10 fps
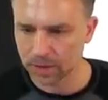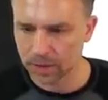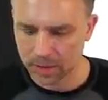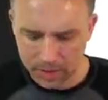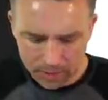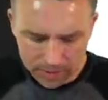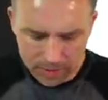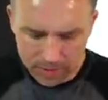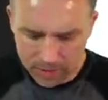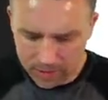
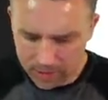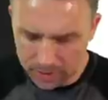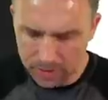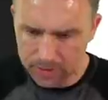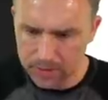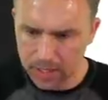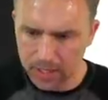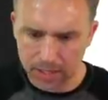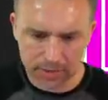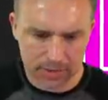Everything is
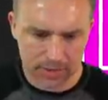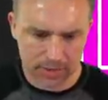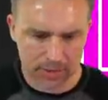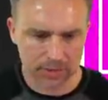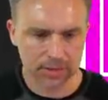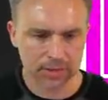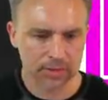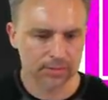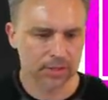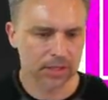acting a little
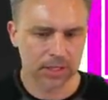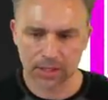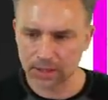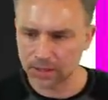funky.